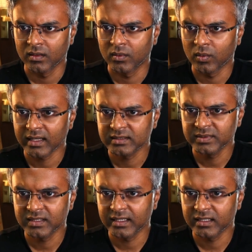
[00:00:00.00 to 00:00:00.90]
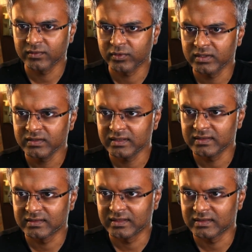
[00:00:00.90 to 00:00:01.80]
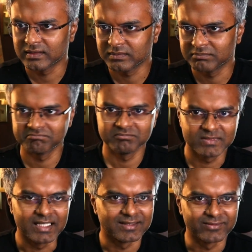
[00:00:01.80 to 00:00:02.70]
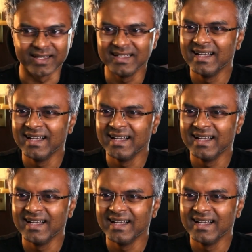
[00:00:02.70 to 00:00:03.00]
What has been created for us is this JSON file.